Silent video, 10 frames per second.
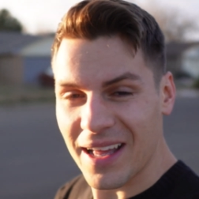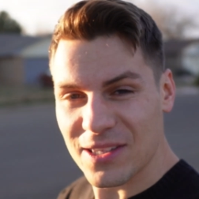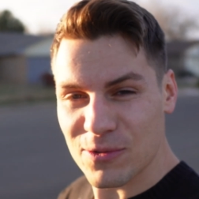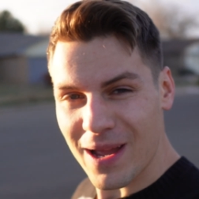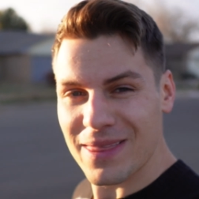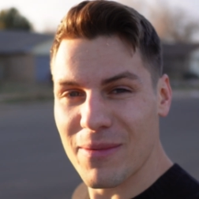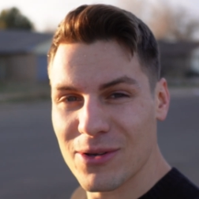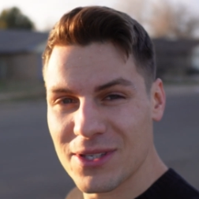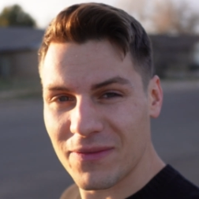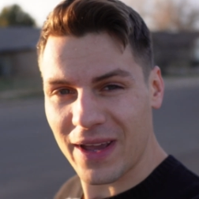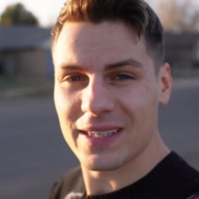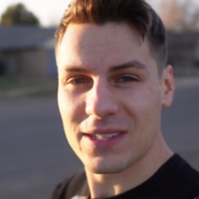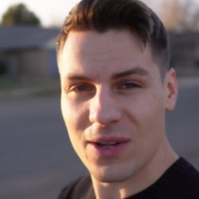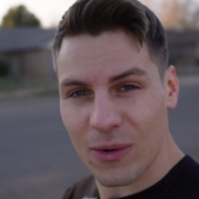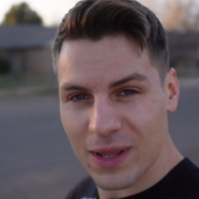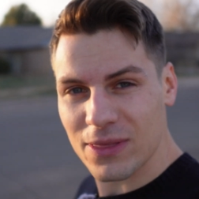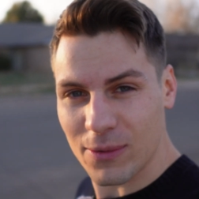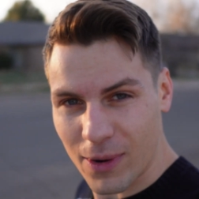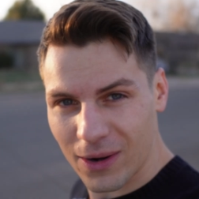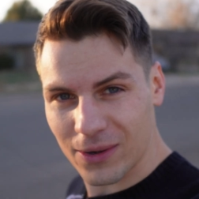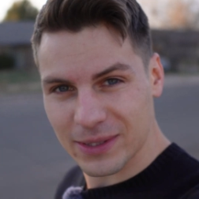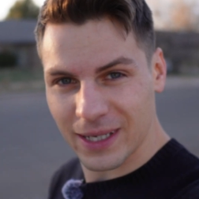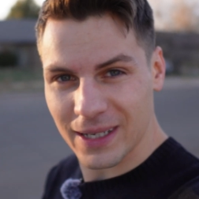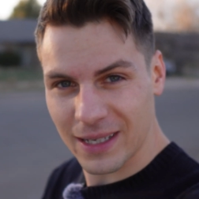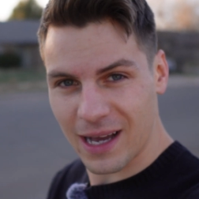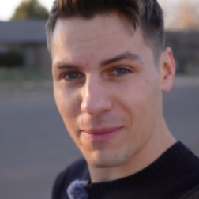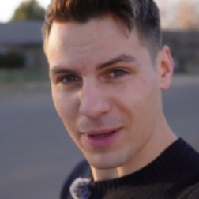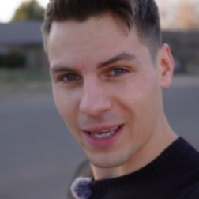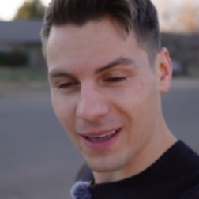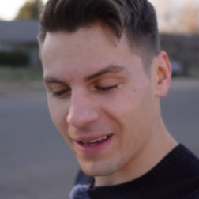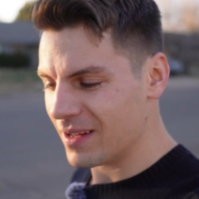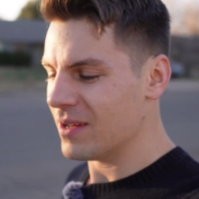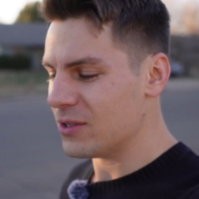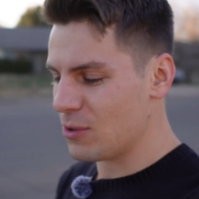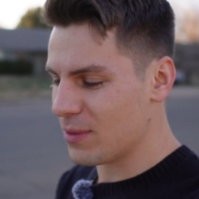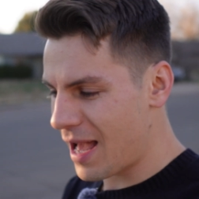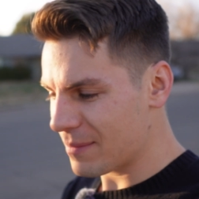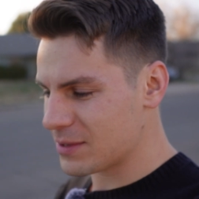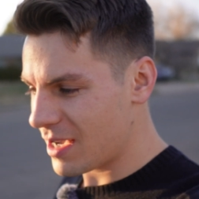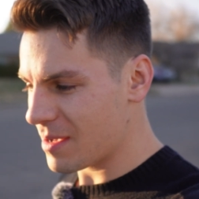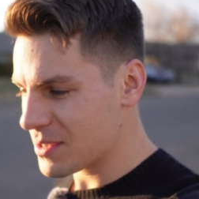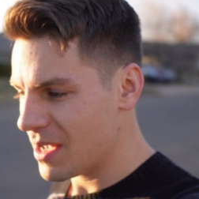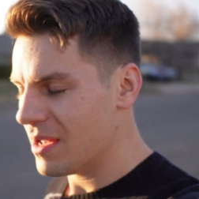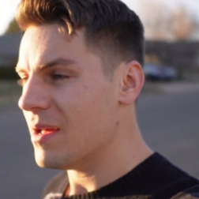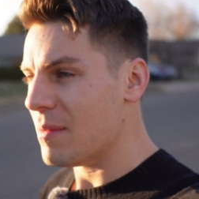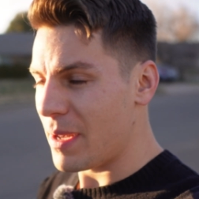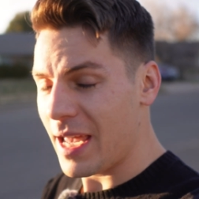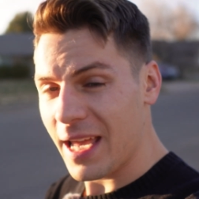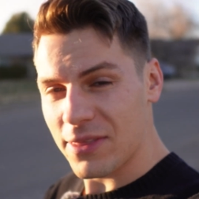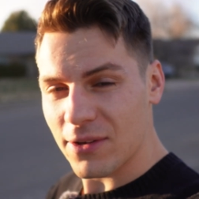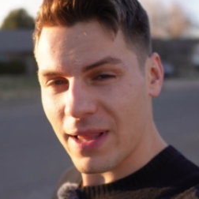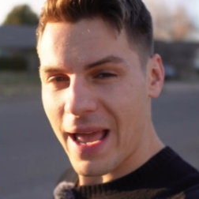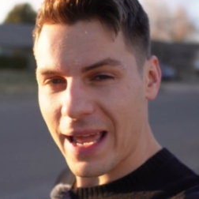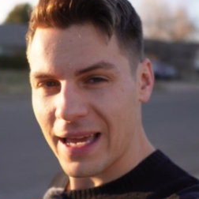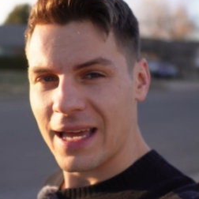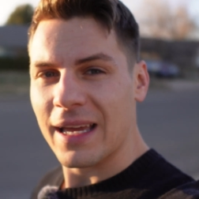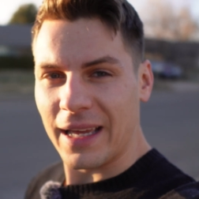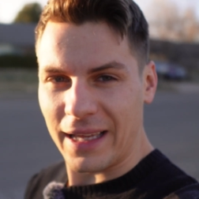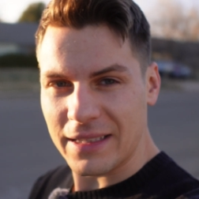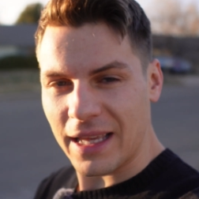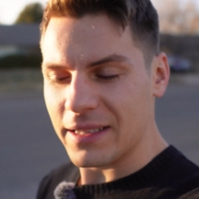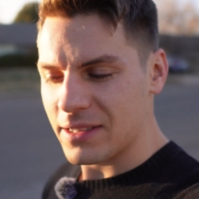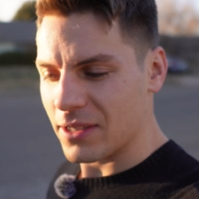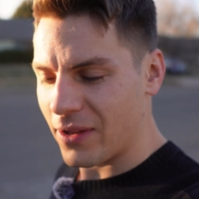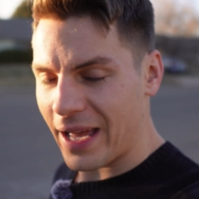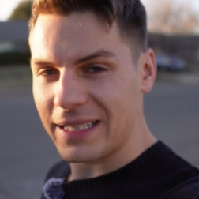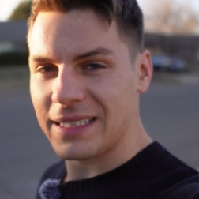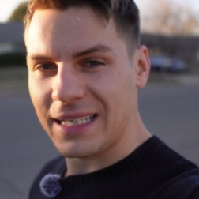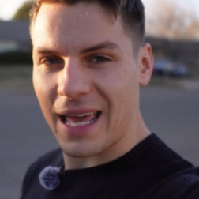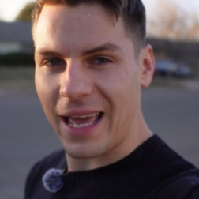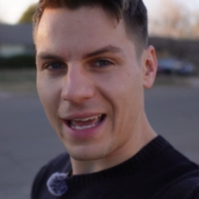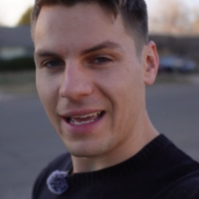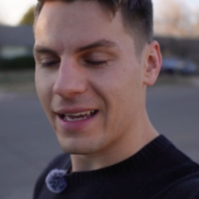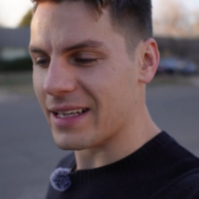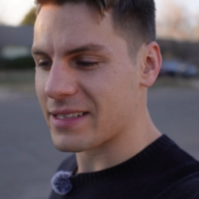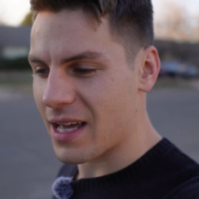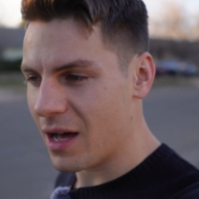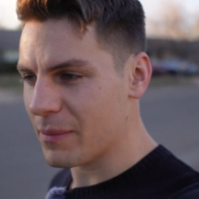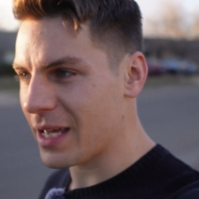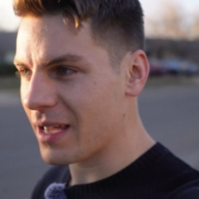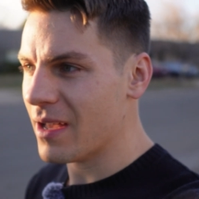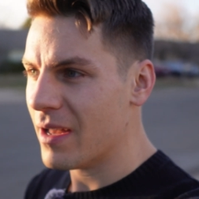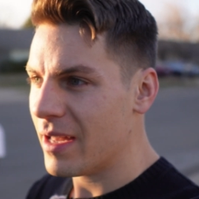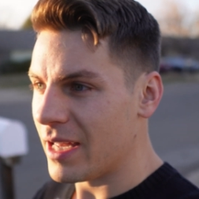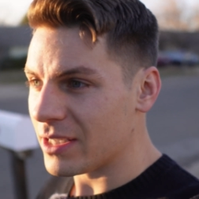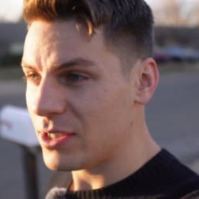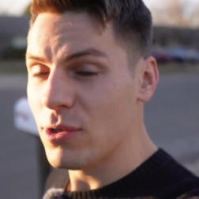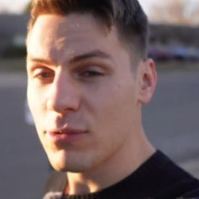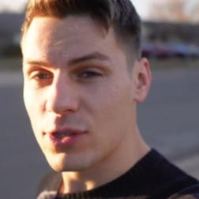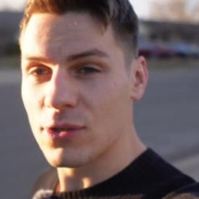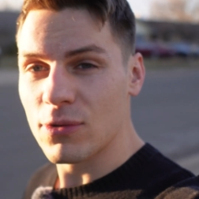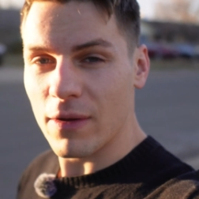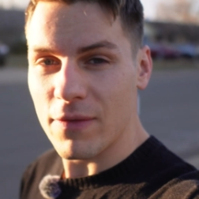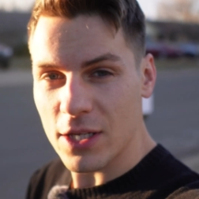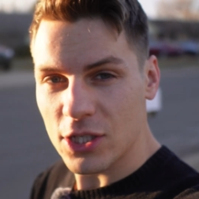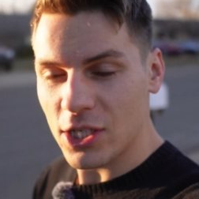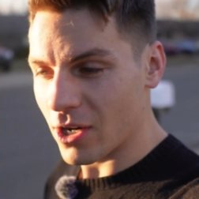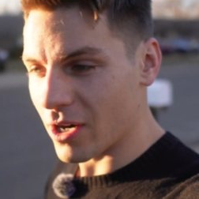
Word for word: that's right, the most advanced node in the world coming to laptops. Panther Lake in Intel 18A is coming in Q2 of this